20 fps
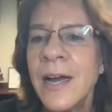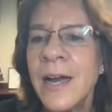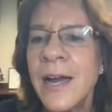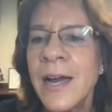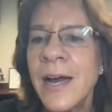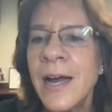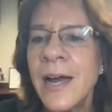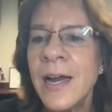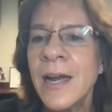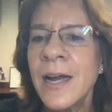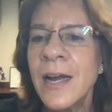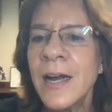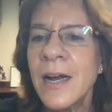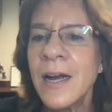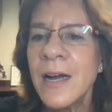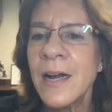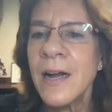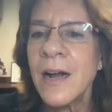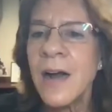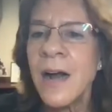And
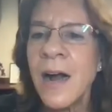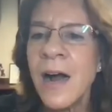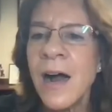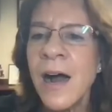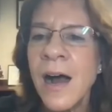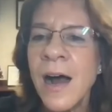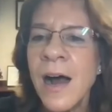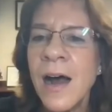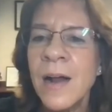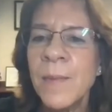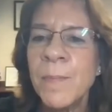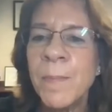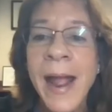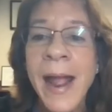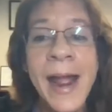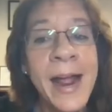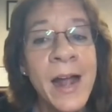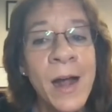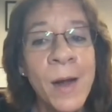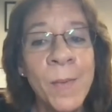uh,
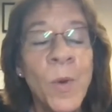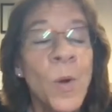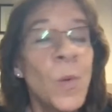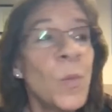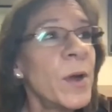Pam,